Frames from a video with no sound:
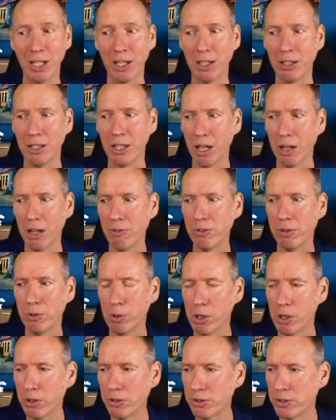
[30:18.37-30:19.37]
And you have to
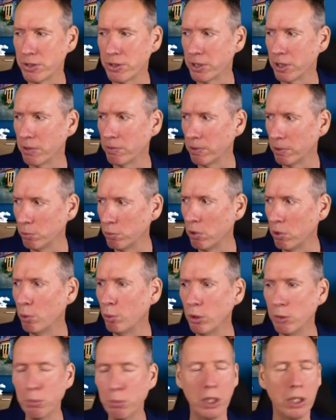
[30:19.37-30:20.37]
ask yourself, well, what
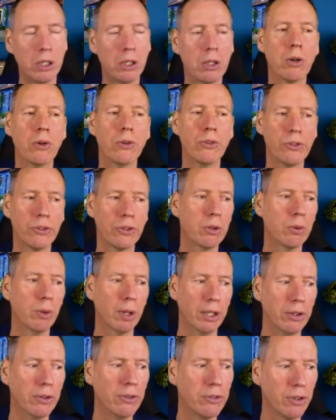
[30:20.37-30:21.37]
would be the
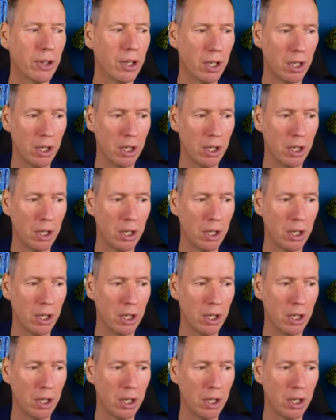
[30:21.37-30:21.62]
consequence